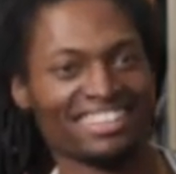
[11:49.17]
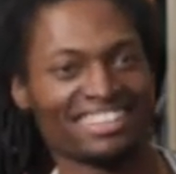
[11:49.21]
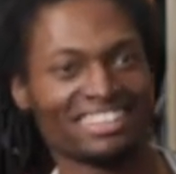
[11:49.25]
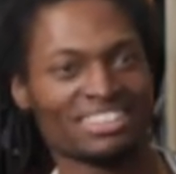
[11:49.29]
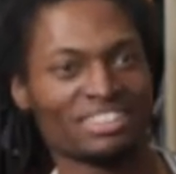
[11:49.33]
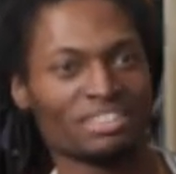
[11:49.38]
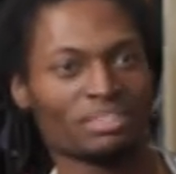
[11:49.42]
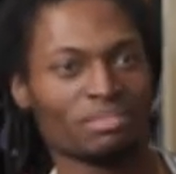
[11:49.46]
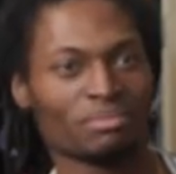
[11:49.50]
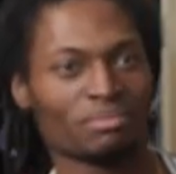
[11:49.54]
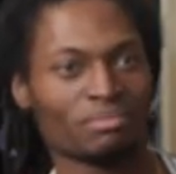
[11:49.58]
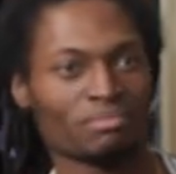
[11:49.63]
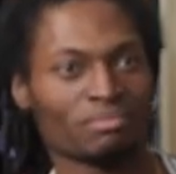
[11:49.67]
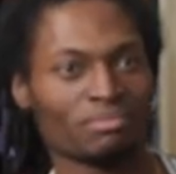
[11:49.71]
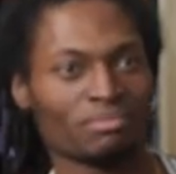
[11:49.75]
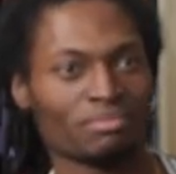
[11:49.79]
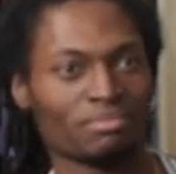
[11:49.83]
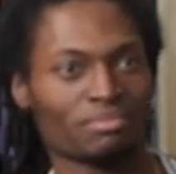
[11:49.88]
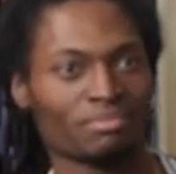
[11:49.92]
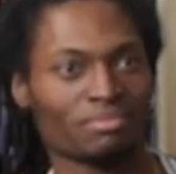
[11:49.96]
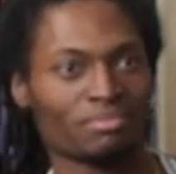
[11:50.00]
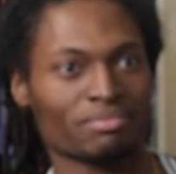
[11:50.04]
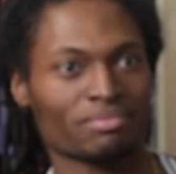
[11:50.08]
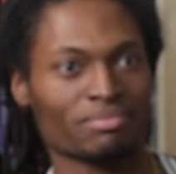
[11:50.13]

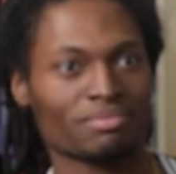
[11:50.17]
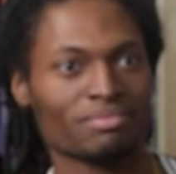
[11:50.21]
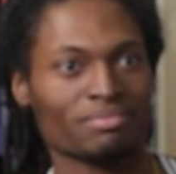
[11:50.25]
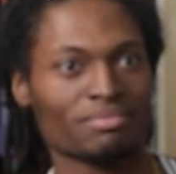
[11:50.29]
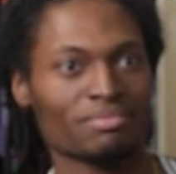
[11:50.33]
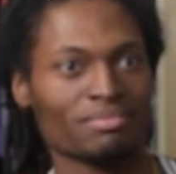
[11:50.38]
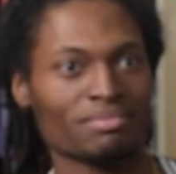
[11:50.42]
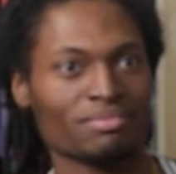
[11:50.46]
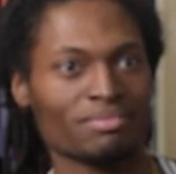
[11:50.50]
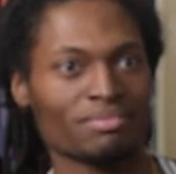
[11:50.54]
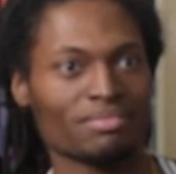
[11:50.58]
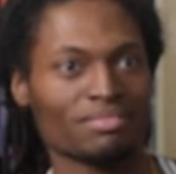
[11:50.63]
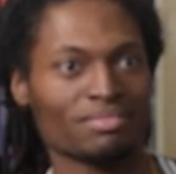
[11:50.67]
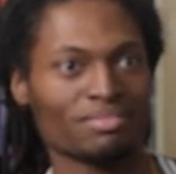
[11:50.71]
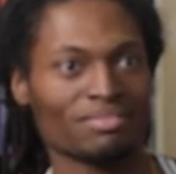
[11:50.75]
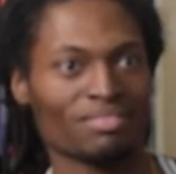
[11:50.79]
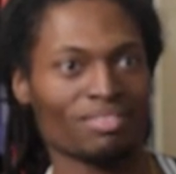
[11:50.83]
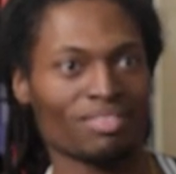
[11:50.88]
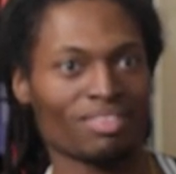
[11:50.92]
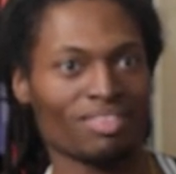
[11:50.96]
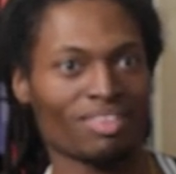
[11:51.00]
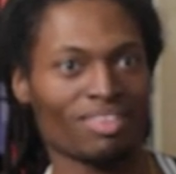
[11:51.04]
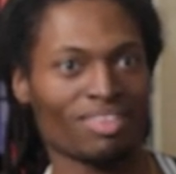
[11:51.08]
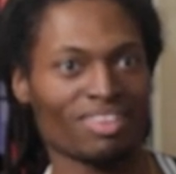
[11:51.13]

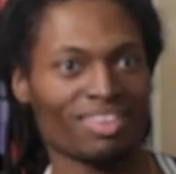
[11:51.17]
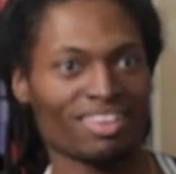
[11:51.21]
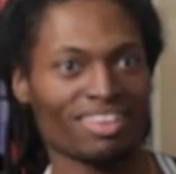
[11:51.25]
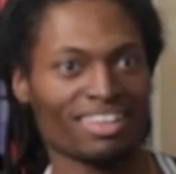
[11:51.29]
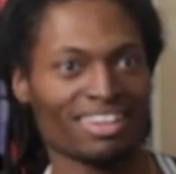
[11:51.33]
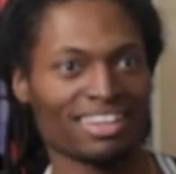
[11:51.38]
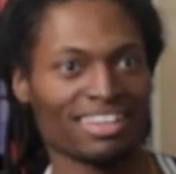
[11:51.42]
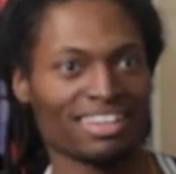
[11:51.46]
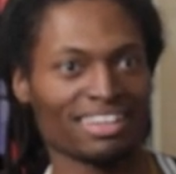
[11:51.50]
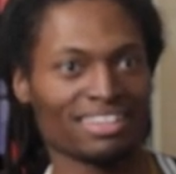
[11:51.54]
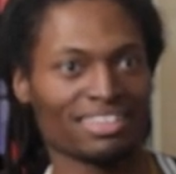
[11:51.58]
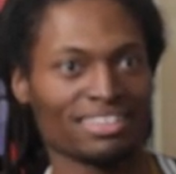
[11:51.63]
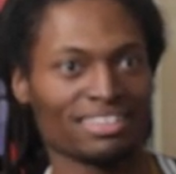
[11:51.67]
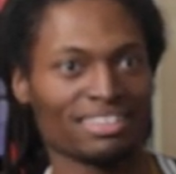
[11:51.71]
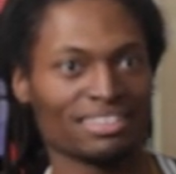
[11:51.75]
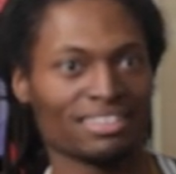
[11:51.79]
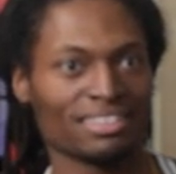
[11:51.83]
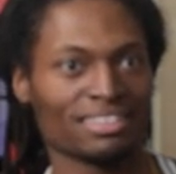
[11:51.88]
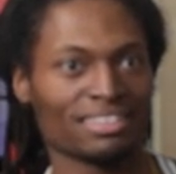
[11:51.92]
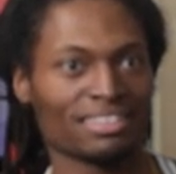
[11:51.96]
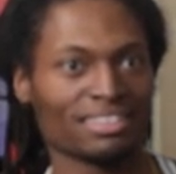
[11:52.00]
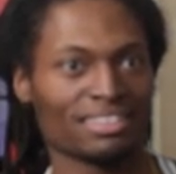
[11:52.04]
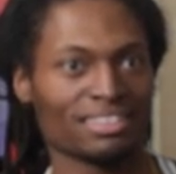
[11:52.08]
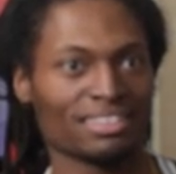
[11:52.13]

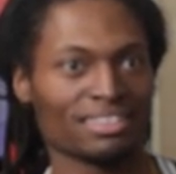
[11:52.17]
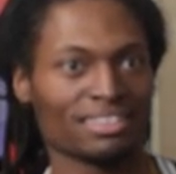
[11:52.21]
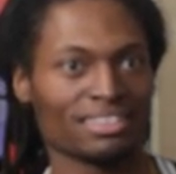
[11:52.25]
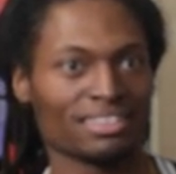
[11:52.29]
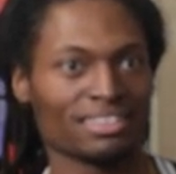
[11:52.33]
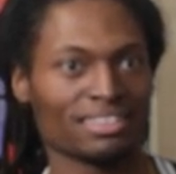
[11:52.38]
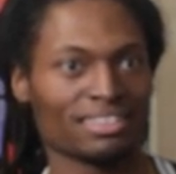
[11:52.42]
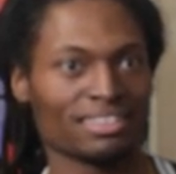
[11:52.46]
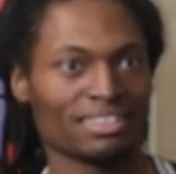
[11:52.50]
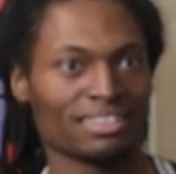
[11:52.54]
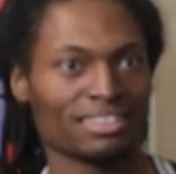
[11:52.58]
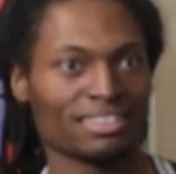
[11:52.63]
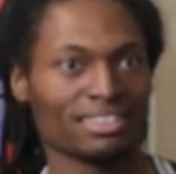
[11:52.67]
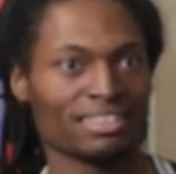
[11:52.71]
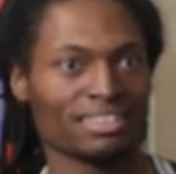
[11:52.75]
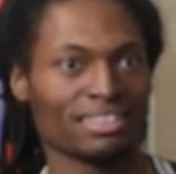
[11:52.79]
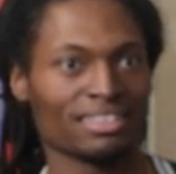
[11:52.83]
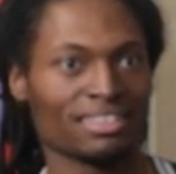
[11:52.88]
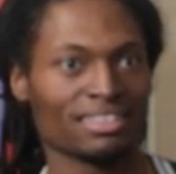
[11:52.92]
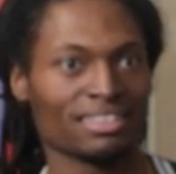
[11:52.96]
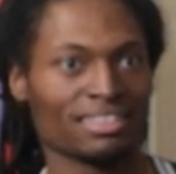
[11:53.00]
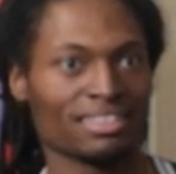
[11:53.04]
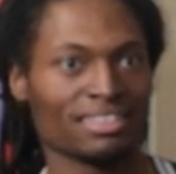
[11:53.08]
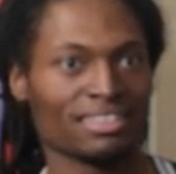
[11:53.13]

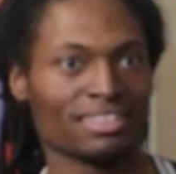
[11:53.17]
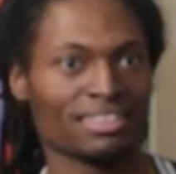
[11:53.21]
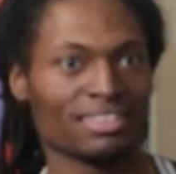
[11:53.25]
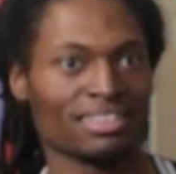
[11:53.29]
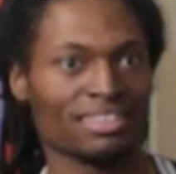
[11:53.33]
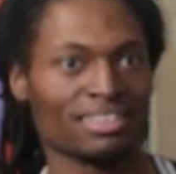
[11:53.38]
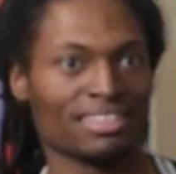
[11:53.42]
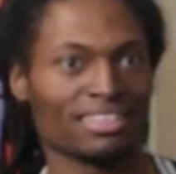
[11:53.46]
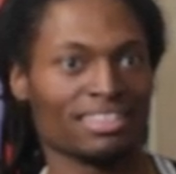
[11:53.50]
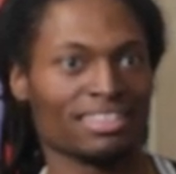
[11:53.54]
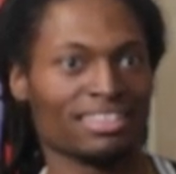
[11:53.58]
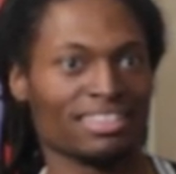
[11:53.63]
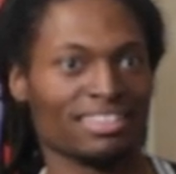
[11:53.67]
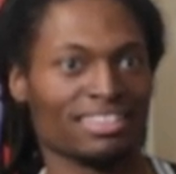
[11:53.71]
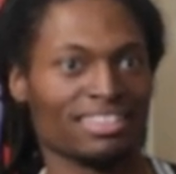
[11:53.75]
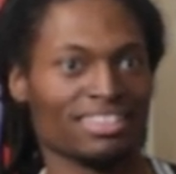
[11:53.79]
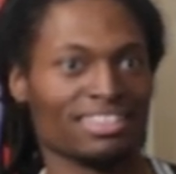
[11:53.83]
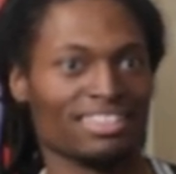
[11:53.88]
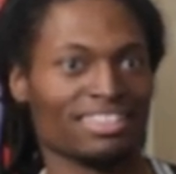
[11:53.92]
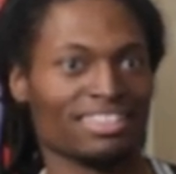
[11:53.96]
No words are spoken by the person on screen.